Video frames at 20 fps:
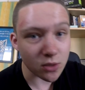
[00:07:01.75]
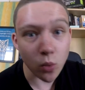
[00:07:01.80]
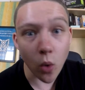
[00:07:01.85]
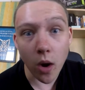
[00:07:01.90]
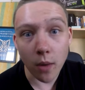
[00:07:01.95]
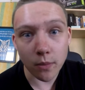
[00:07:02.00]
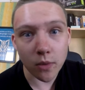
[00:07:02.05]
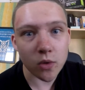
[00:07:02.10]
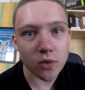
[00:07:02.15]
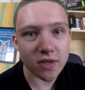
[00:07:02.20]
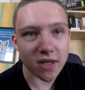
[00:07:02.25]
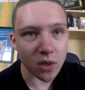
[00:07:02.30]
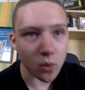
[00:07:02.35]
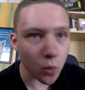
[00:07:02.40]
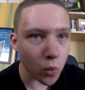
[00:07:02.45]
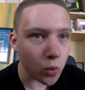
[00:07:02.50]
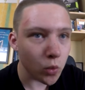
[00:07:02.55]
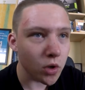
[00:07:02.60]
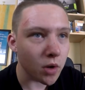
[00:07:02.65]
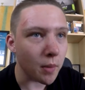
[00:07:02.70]
what I'm using,
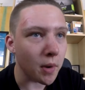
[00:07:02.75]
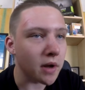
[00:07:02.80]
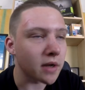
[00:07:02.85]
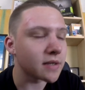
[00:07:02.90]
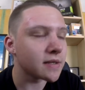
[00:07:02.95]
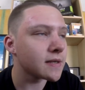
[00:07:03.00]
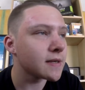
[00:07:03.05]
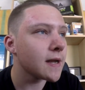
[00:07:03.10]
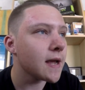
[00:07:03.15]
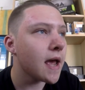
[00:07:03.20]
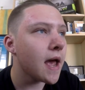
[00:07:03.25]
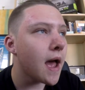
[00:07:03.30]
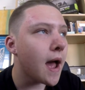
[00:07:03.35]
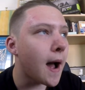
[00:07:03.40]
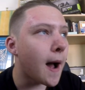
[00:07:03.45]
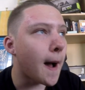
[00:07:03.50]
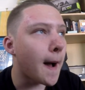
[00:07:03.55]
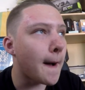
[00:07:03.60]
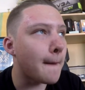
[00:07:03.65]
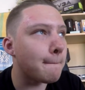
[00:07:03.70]
WooCommerce.
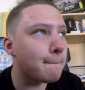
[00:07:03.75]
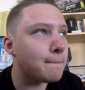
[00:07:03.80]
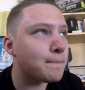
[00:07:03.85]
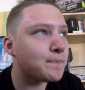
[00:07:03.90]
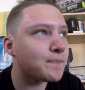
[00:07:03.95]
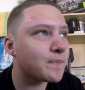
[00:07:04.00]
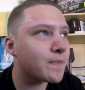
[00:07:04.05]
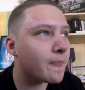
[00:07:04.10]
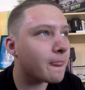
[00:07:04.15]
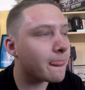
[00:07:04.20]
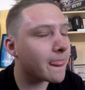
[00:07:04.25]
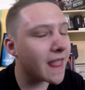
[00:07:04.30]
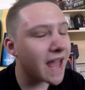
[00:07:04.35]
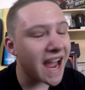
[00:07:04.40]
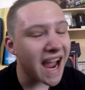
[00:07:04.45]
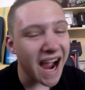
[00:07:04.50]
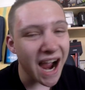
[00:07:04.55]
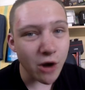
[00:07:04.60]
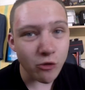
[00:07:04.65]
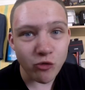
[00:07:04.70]
Um,
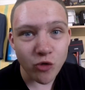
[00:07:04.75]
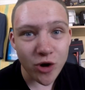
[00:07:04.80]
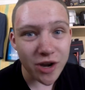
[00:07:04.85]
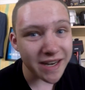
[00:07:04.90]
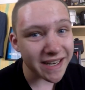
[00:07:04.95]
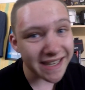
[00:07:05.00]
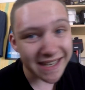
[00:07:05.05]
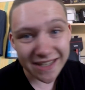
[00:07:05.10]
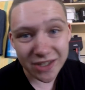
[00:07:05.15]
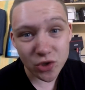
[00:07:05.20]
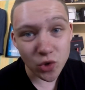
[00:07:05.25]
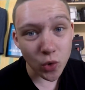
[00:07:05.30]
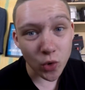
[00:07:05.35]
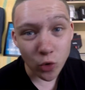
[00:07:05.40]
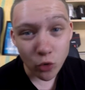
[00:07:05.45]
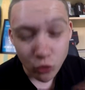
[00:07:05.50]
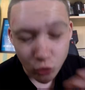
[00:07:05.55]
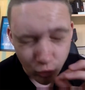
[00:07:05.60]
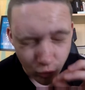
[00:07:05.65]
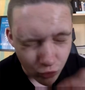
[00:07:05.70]
I really need someone who
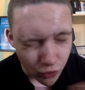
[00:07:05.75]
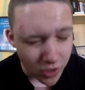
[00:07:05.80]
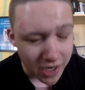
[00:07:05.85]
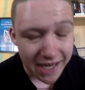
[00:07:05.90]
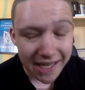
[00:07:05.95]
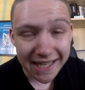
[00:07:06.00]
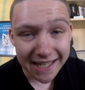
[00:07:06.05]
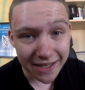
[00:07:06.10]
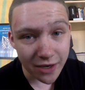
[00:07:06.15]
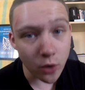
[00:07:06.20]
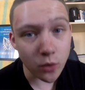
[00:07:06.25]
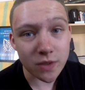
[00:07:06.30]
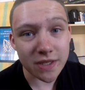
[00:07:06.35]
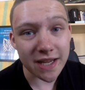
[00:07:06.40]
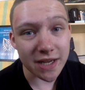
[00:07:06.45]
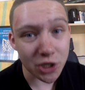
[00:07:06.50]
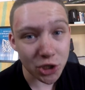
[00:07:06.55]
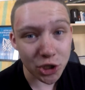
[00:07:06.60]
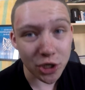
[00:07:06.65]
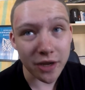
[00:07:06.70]
really knows their
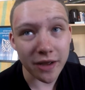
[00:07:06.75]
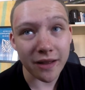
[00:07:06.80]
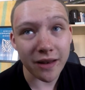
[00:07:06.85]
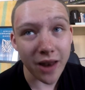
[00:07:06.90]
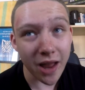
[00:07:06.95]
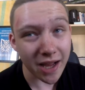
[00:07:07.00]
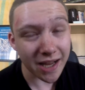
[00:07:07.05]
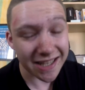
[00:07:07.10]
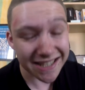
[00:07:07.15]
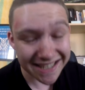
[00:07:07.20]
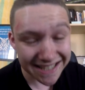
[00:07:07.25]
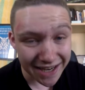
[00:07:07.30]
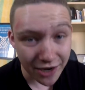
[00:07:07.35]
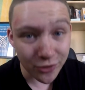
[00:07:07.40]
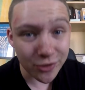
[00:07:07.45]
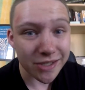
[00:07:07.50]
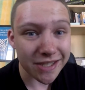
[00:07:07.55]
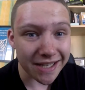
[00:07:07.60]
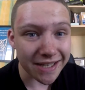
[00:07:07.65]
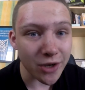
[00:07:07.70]
shit, like
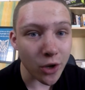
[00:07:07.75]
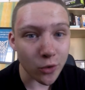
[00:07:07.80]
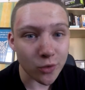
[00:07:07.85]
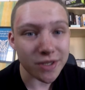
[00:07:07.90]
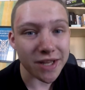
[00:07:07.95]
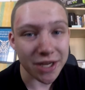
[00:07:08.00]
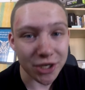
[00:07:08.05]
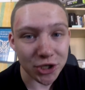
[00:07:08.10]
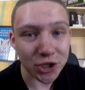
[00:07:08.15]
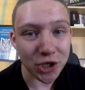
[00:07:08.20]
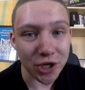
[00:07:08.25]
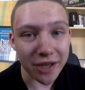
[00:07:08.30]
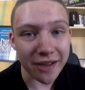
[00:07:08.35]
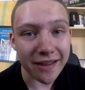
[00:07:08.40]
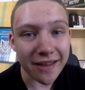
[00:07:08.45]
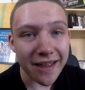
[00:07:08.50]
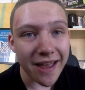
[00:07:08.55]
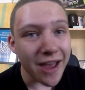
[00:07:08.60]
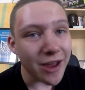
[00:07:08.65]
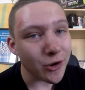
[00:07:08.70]
seriously knows their shit.
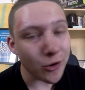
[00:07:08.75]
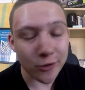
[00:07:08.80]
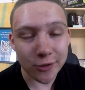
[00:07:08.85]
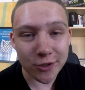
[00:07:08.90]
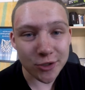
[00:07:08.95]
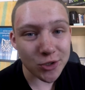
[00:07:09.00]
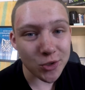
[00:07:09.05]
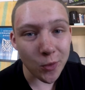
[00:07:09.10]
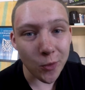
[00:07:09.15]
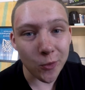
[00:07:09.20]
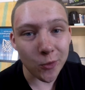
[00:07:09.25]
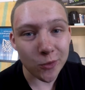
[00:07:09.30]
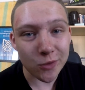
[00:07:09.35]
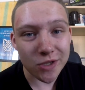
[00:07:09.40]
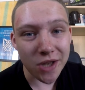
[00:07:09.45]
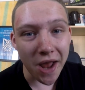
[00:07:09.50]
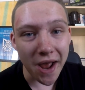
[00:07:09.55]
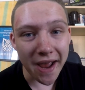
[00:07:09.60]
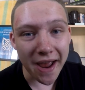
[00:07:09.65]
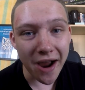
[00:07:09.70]
Not just someone who's
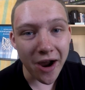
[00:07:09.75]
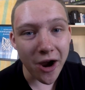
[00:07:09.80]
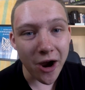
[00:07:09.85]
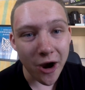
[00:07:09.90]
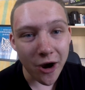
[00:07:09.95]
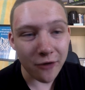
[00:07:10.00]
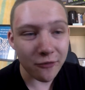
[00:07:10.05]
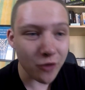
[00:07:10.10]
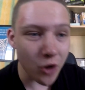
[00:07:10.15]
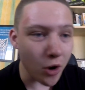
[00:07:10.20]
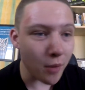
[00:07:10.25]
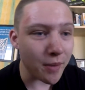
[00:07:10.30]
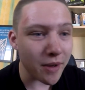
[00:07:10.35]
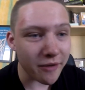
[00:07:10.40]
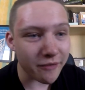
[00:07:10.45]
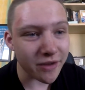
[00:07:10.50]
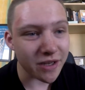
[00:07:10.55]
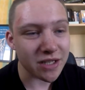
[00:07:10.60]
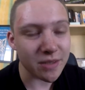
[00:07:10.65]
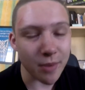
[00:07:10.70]
like, oh, I've got a bit of
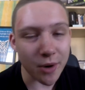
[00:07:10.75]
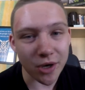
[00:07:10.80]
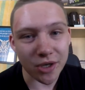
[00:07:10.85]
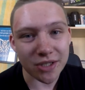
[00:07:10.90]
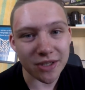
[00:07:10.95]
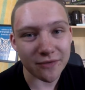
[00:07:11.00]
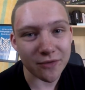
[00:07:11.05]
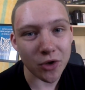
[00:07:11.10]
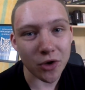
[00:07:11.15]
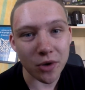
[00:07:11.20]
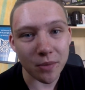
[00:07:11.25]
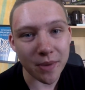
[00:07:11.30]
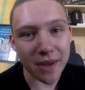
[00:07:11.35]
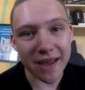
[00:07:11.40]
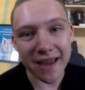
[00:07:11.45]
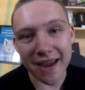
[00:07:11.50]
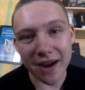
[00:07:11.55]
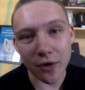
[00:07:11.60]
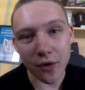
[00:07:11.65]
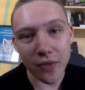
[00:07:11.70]
experience, I've done a bit
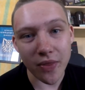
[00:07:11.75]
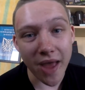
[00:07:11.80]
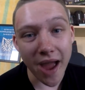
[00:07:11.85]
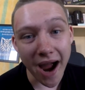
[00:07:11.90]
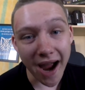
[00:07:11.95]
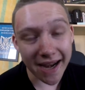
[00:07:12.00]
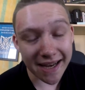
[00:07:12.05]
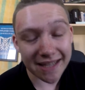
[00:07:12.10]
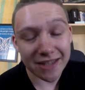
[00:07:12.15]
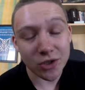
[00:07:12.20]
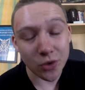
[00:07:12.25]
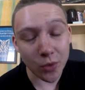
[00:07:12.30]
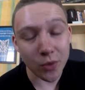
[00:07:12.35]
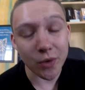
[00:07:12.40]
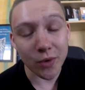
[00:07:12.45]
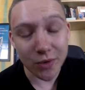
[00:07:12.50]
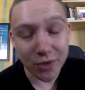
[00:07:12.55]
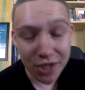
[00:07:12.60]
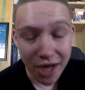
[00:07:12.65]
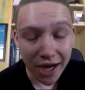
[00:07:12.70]
here and there. I need someone who
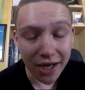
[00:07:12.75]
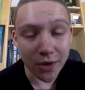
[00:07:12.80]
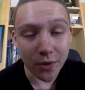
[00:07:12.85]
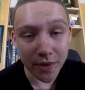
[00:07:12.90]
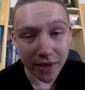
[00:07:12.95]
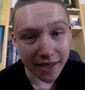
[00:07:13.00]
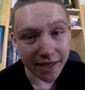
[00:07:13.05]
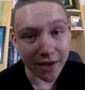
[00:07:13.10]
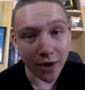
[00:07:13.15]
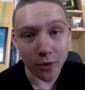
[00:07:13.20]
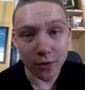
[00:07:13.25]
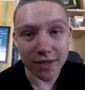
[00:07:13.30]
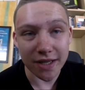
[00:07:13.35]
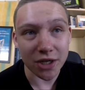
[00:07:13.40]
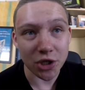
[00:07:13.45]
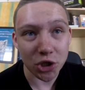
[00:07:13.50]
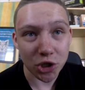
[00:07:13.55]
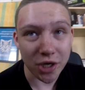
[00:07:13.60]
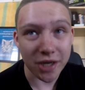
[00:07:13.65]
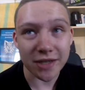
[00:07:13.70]
genuinely knows their
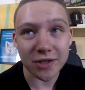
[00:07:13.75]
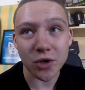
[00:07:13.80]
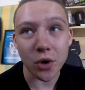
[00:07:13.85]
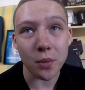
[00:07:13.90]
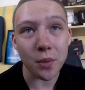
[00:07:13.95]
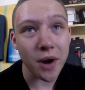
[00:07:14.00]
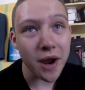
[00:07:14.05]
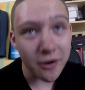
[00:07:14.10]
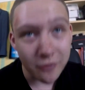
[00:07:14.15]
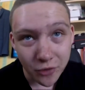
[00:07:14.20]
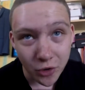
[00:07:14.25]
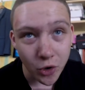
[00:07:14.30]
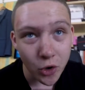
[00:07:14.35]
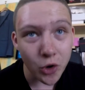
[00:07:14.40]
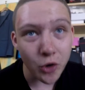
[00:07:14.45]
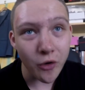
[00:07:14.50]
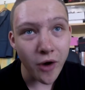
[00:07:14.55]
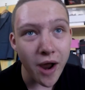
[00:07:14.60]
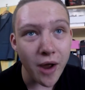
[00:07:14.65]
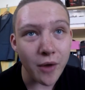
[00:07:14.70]
shit. So I'm gonna have to look
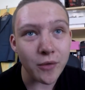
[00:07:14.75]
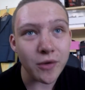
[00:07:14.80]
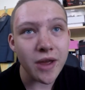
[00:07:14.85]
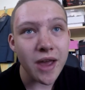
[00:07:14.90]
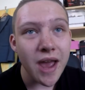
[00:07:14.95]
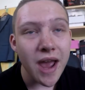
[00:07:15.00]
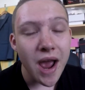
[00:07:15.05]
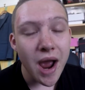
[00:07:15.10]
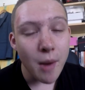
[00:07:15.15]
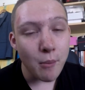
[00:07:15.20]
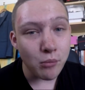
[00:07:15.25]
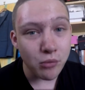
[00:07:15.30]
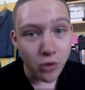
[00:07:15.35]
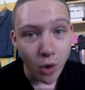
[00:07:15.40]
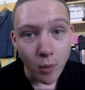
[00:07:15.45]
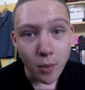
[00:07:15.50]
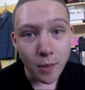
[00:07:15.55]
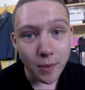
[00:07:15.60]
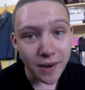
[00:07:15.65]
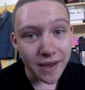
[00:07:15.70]
around,
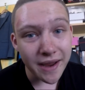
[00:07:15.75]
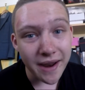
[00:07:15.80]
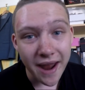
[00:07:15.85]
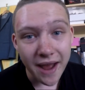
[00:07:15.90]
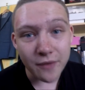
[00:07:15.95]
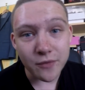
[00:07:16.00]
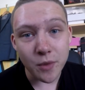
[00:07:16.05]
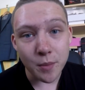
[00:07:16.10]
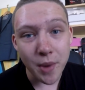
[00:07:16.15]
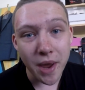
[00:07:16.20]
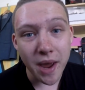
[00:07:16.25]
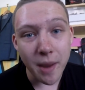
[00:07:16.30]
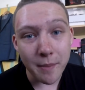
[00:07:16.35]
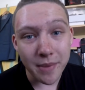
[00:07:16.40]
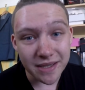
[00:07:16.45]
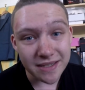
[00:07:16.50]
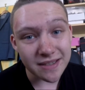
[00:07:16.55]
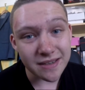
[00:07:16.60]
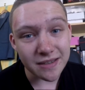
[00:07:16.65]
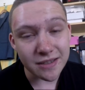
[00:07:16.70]
probably gonna have to pay a
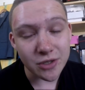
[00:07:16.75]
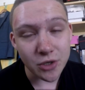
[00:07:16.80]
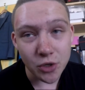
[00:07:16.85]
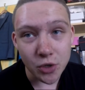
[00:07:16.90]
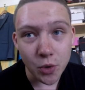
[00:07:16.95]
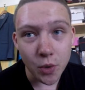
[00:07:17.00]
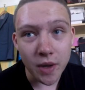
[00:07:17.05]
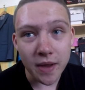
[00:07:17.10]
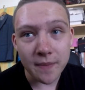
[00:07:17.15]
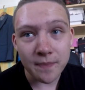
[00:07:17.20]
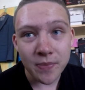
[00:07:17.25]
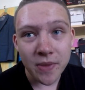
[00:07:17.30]
business to do it.